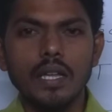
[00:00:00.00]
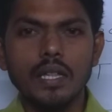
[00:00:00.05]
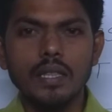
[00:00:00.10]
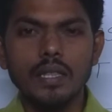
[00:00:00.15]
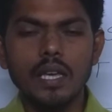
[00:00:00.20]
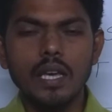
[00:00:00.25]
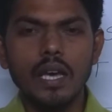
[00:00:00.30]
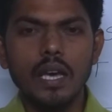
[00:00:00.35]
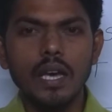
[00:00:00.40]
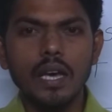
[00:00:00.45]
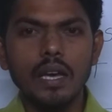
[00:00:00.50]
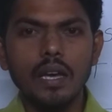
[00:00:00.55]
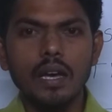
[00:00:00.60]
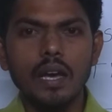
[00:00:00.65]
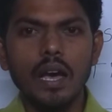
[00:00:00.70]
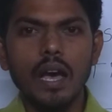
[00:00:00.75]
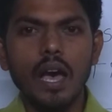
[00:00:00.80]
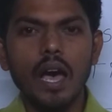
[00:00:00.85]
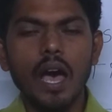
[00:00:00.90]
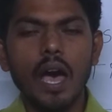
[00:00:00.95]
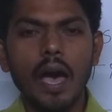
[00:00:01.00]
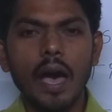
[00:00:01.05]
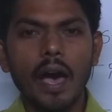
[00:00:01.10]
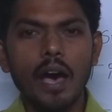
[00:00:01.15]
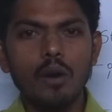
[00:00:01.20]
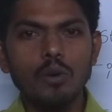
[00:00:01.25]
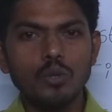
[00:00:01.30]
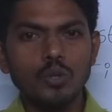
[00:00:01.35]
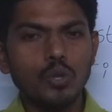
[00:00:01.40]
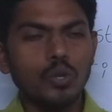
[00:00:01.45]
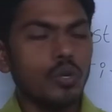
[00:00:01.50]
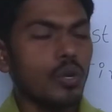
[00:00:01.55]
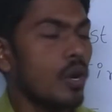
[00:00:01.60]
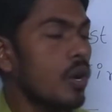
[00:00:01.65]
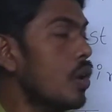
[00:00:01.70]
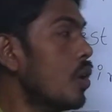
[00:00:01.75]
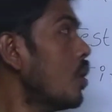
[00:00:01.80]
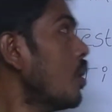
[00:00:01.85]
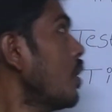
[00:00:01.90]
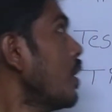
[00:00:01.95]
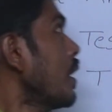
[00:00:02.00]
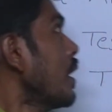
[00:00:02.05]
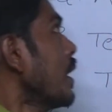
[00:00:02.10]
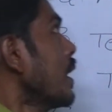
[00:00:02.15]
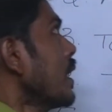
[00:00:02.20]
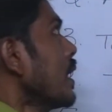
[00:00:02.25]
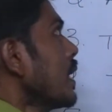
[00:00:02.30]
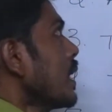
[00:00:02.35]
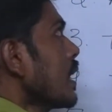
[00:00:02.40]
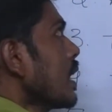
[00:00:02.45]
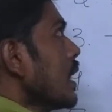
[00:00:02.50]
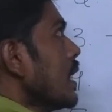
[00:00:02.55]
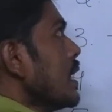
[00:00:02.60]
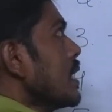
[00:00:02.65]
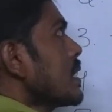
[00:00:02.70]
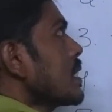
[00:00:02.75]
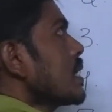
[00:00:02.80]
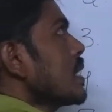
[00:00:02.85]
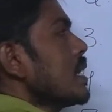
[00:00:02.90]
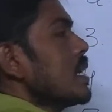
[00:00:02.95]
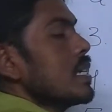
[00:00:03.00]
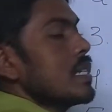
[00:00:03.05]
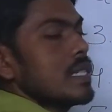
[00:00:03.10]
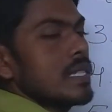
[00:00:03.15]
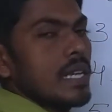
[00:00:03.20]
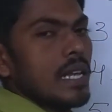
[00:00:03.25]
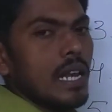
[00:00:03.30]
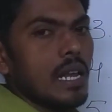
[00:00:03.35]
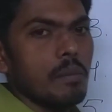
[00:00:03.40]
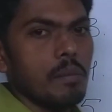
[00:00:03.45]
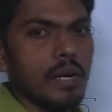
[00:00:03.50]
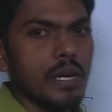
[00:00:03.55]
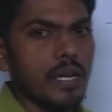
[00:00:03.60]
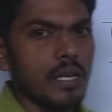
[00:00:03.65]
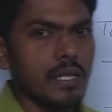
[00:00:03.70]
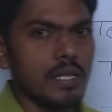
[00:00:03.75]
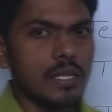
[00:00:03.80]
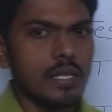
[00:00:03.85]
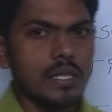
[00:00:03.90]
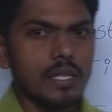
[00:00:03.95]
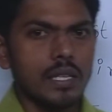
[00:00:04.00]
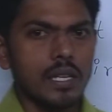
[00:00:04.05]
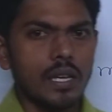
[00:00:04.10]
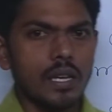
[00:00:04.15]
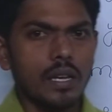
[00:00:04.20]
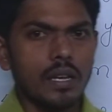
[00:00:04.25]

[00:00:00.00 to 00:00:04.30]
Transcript: They have to know English syllabus.